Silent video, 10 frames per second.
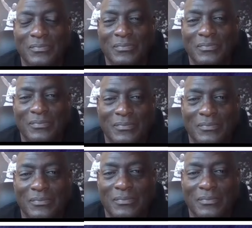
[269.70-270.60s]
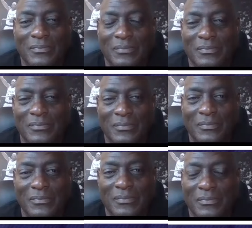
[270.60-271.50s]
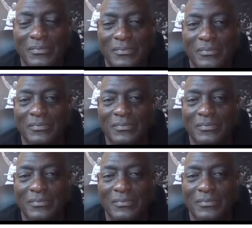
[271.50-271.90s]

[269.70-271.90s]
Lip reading: [no speech]